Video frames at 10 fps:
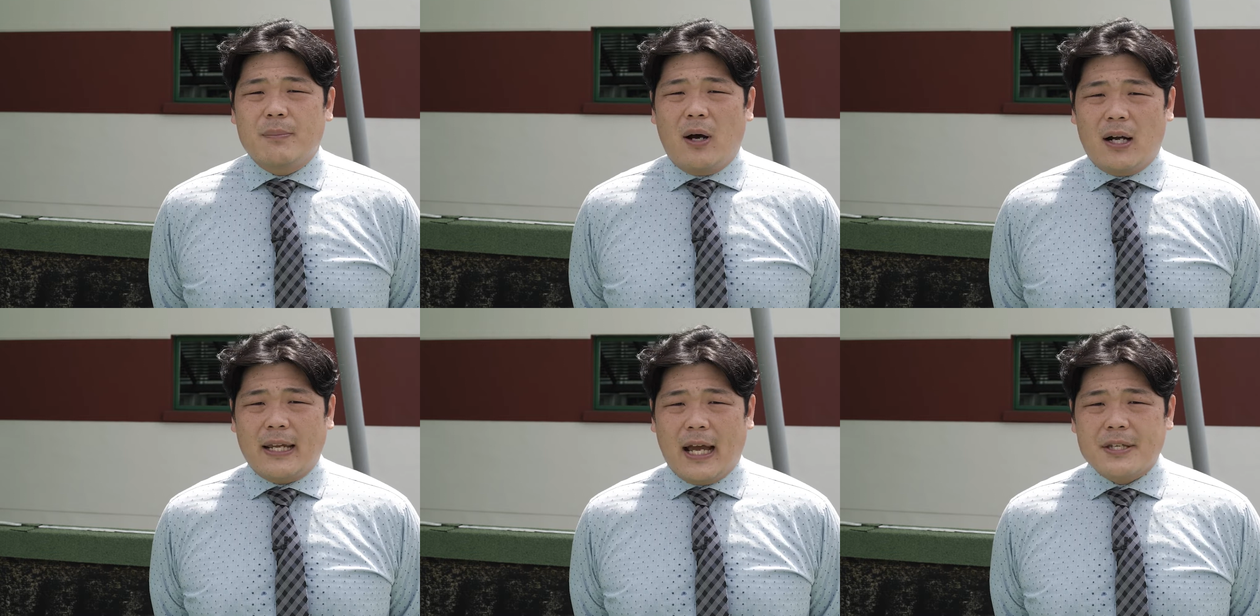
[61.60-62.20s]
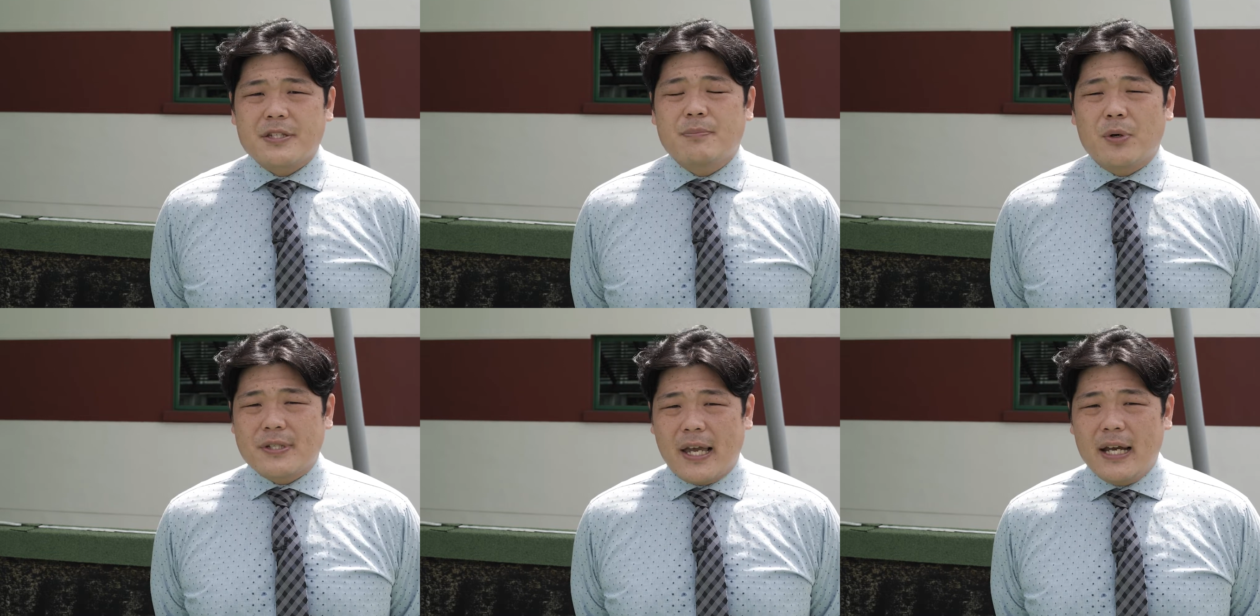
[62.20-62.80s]
podcast
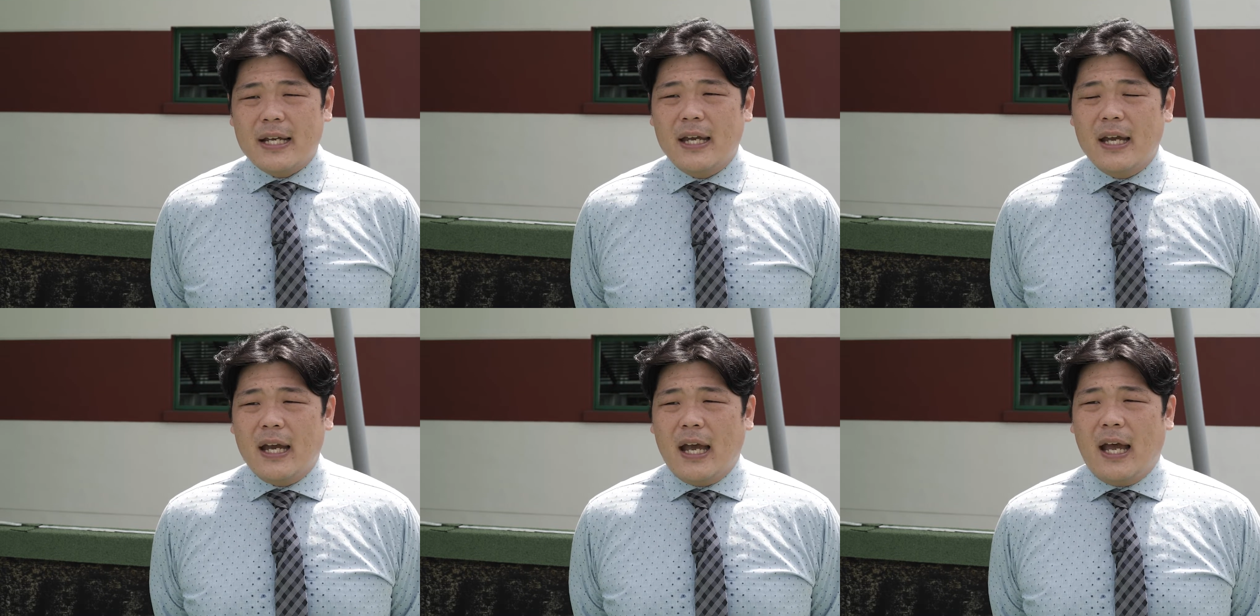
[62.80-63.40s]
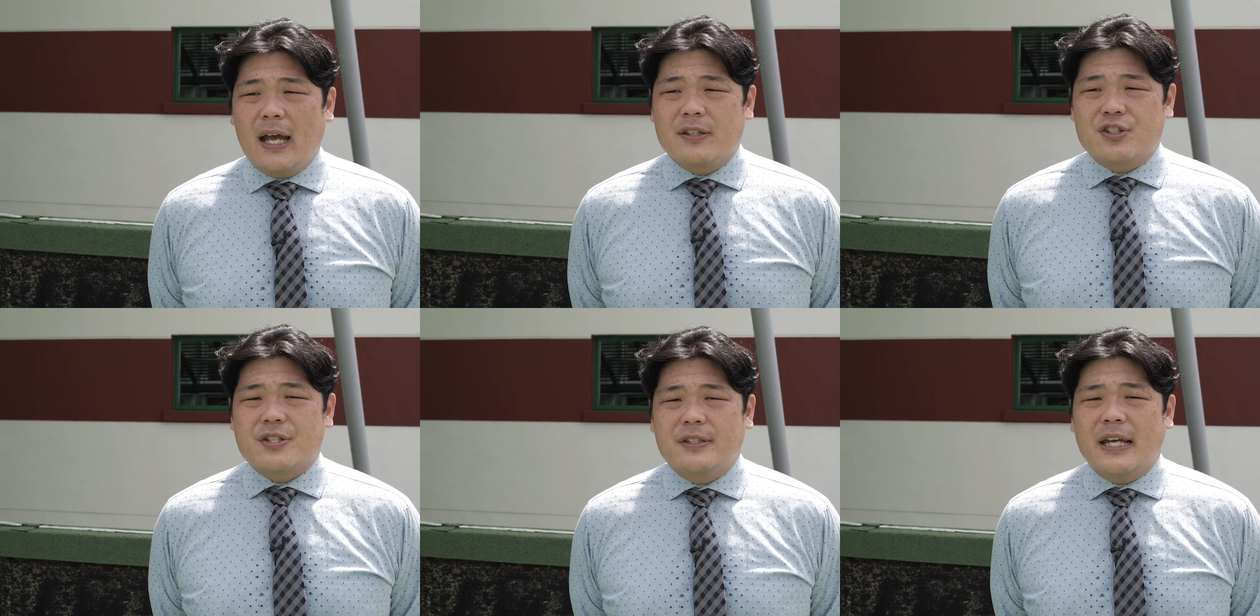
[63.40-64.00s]
Mosaic and
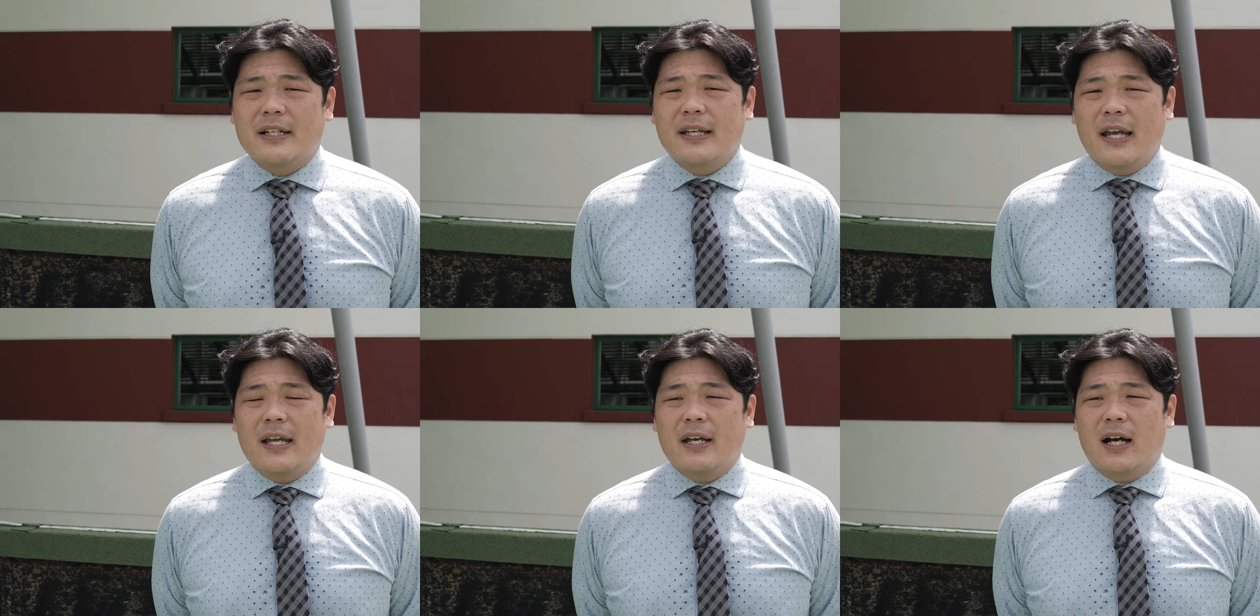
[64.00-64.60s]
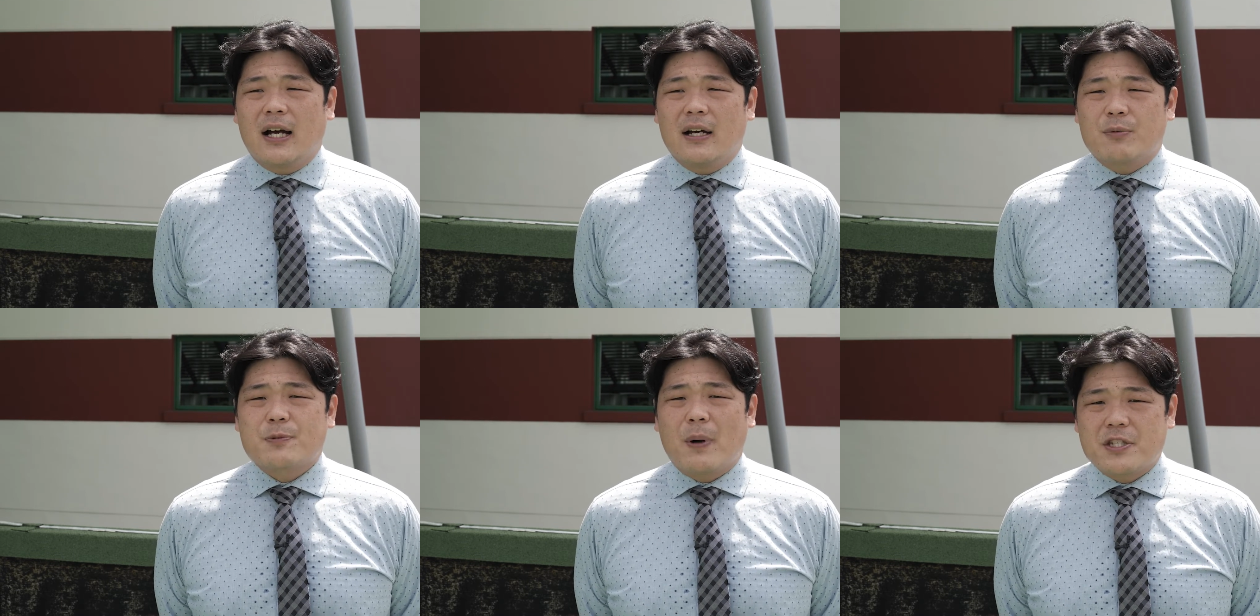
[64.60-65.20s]
just the day-to-day
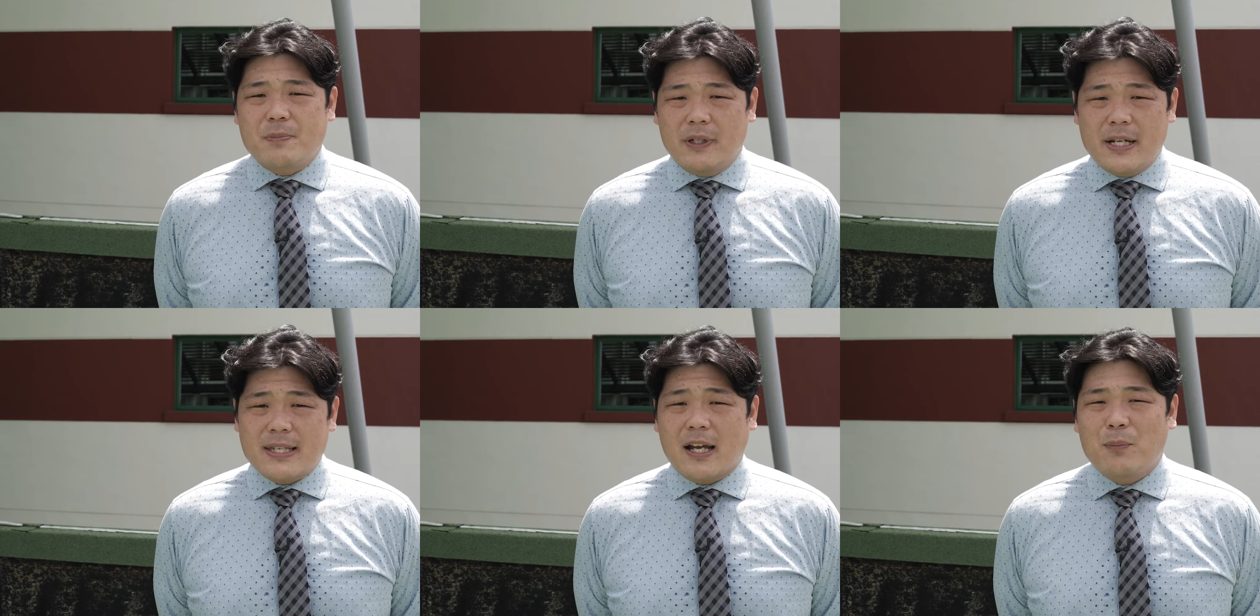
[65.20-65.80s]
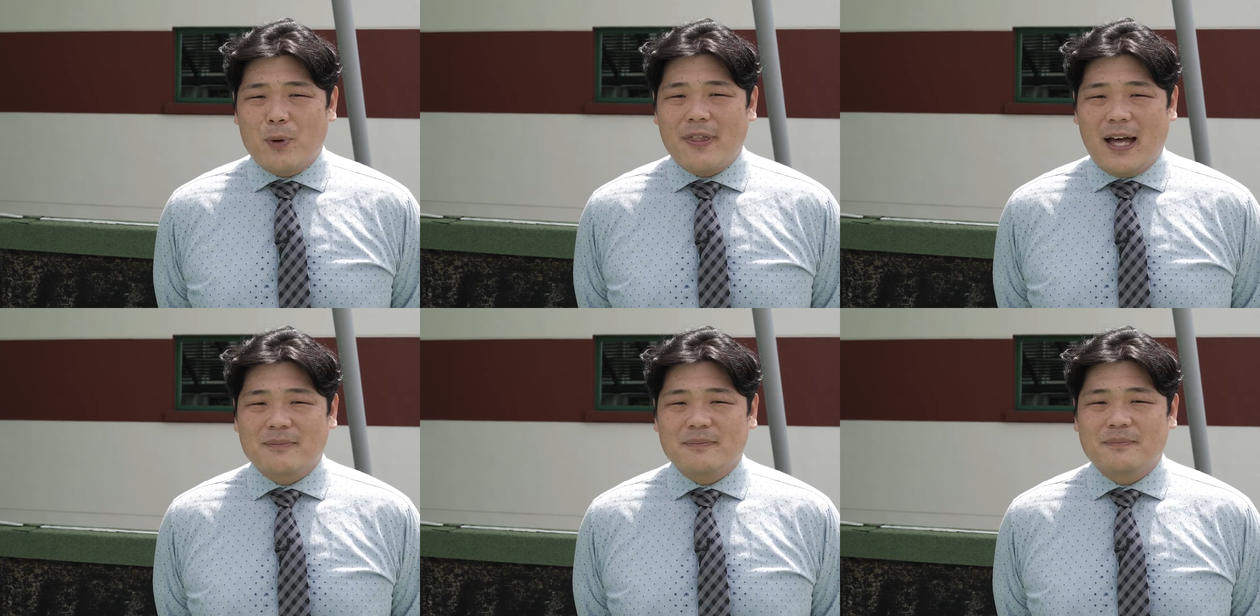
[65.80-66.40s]
responsibilities that come with that.